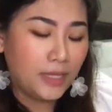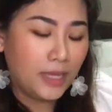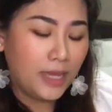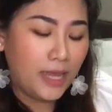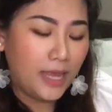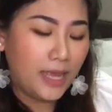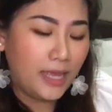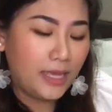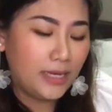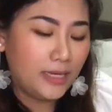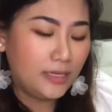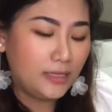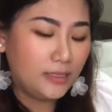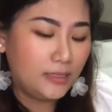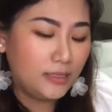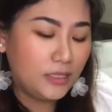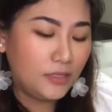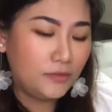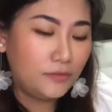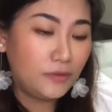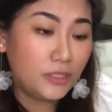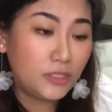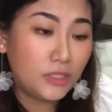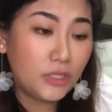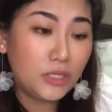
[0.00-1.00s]
And
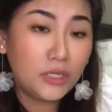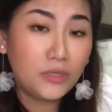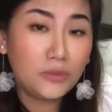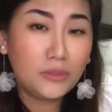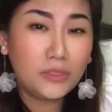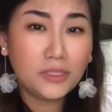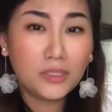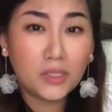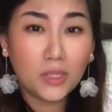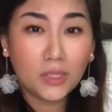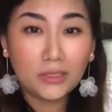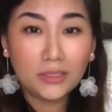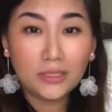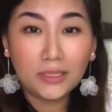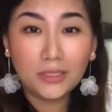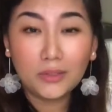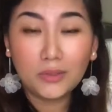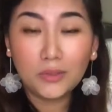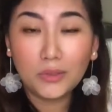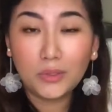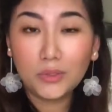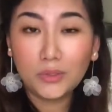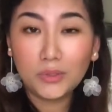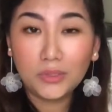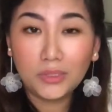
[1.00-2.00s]
eventually resorted to
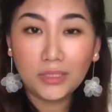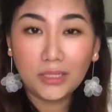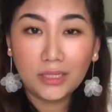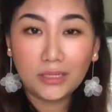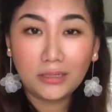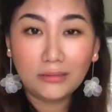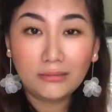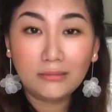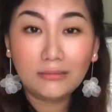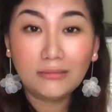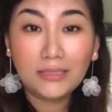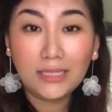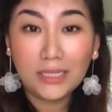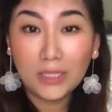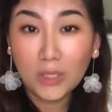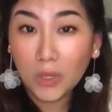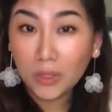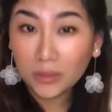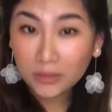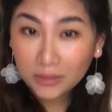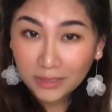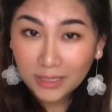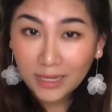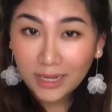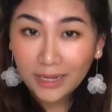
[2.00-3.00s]
using zinc
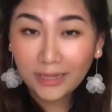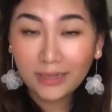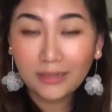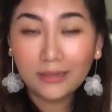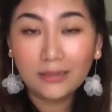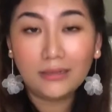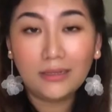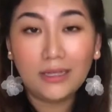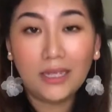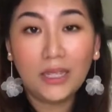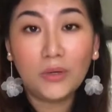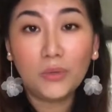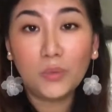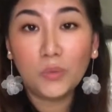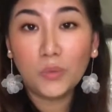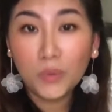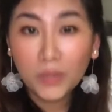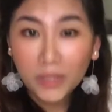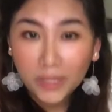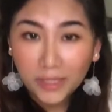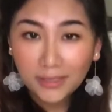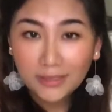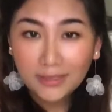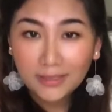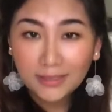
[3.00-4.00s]
oxide. It
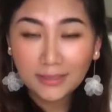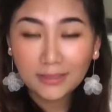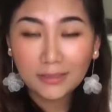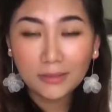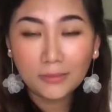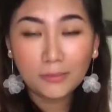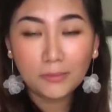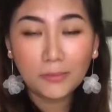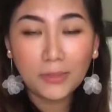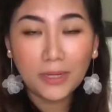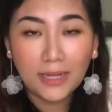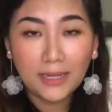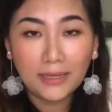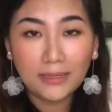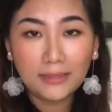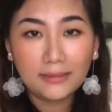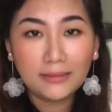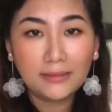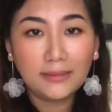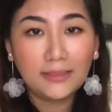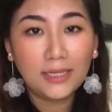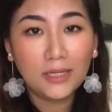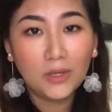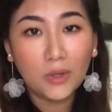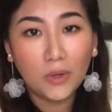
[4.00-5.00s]
works, but
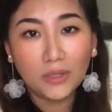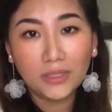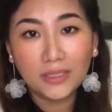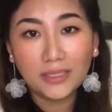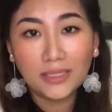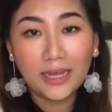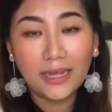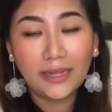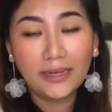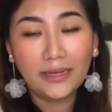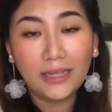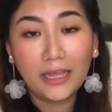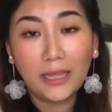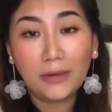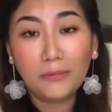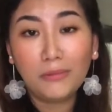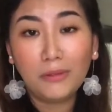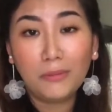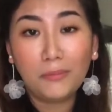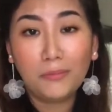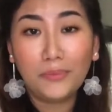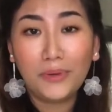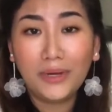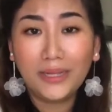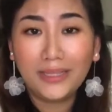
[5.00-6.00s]
zinc oxide can be
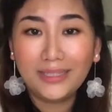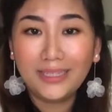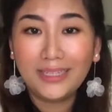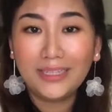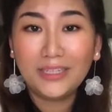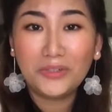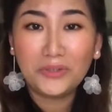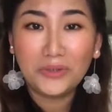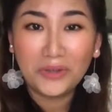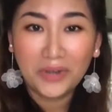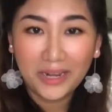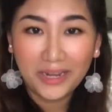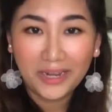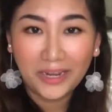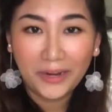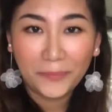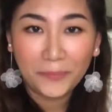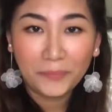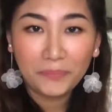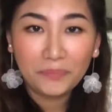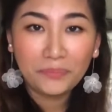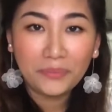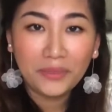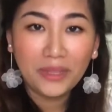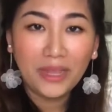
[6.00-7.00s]
pretty drying.
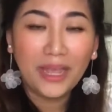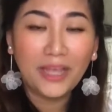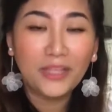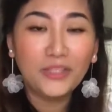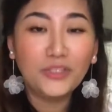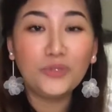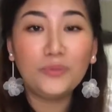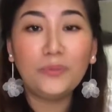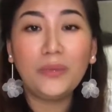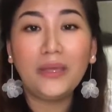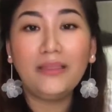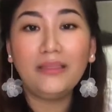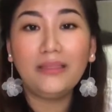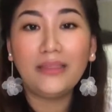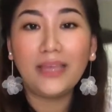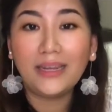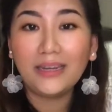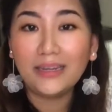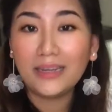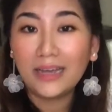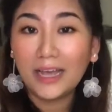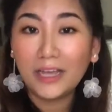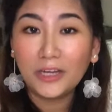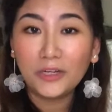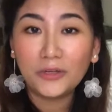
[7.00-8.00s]
And to maintain
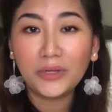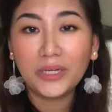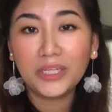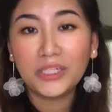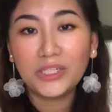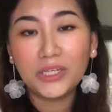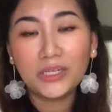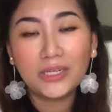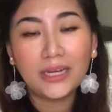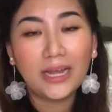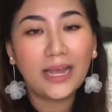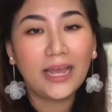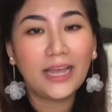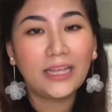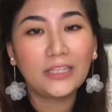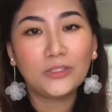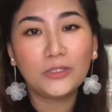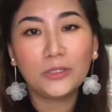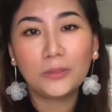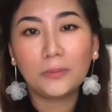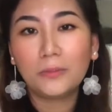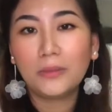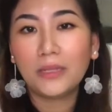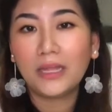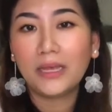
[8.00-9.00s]
the hydration, I had to
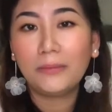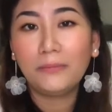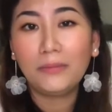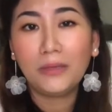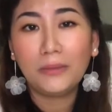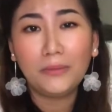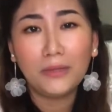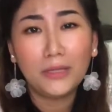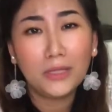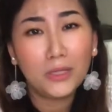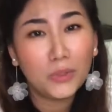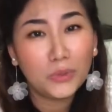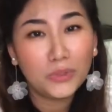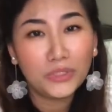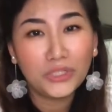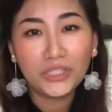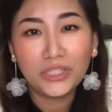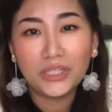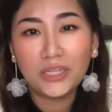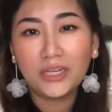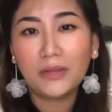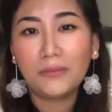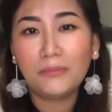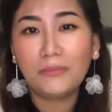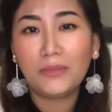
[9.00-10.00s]
apply baby
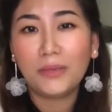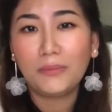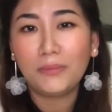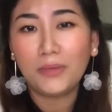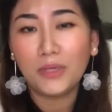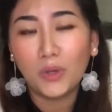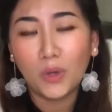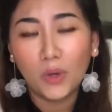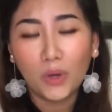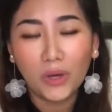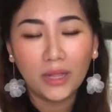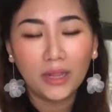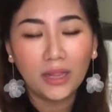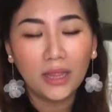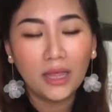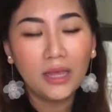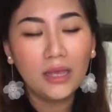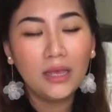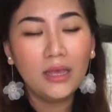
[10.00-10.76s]
lotion and baby oil.